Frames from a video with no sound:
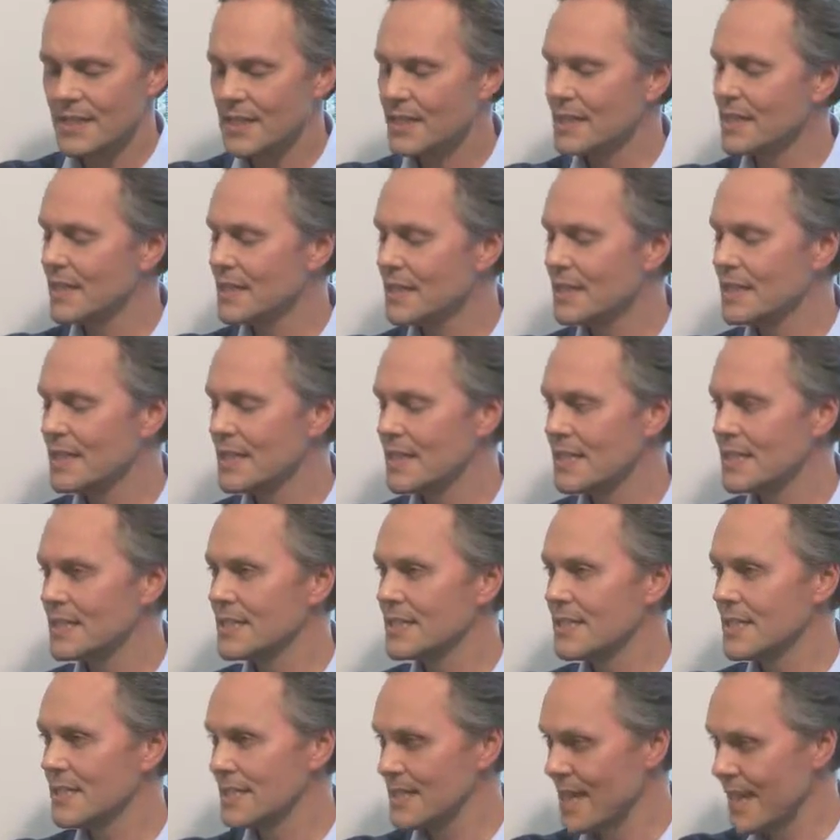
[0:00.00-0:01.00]

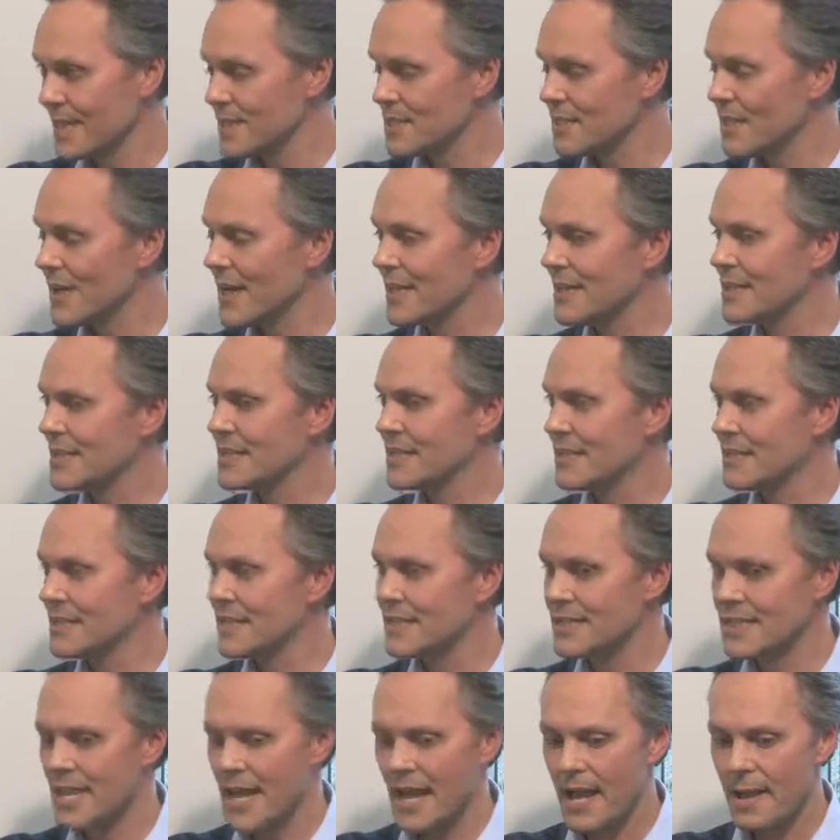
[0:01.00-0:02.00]
it is activated
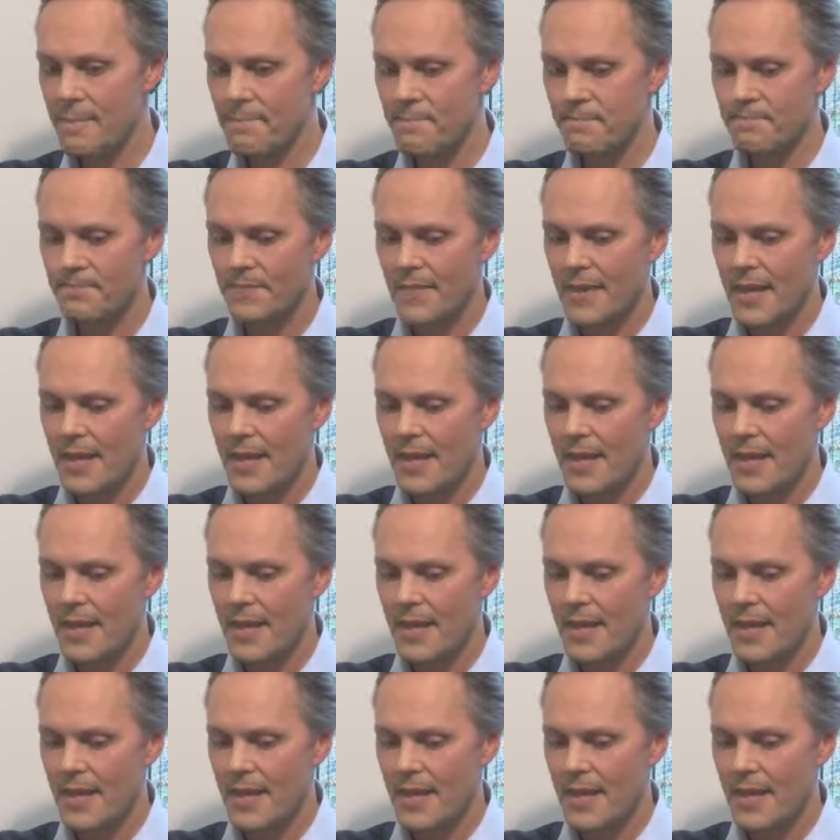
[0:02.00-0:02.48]
and